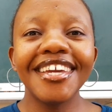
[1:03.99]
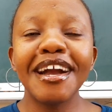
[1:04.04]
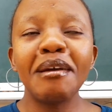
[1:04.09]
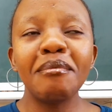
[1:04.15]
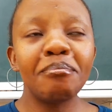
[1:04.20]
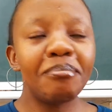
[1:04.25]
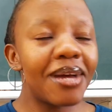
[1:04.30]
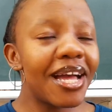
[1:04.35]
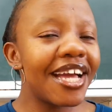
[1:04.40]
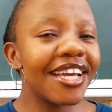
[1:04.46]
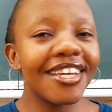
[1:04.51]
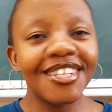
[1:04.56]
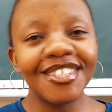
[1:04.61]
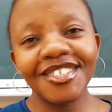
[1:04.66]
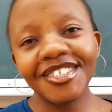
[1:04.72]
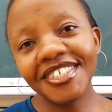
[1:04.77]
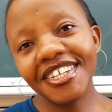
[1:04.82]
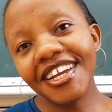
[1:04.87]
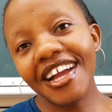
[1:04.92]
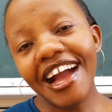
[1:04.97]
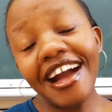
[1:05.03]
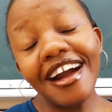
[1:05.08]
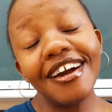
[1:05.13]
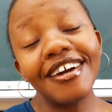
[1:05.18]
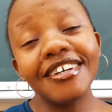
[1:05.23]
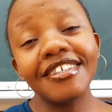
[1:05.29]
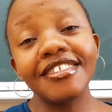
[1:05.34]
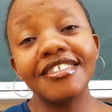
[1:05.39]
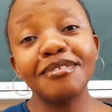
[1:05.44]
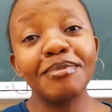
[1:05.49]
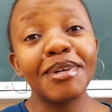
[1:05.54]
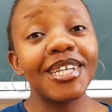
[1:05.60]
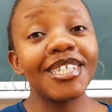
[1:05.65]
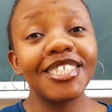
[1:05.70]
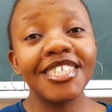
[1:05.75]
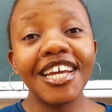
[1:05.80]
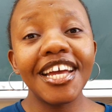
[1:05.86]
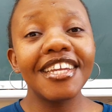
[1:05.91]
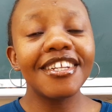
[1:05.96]
come back and check out my
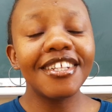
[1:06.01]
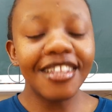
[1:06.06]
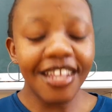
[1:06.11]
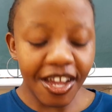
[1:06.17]
channel.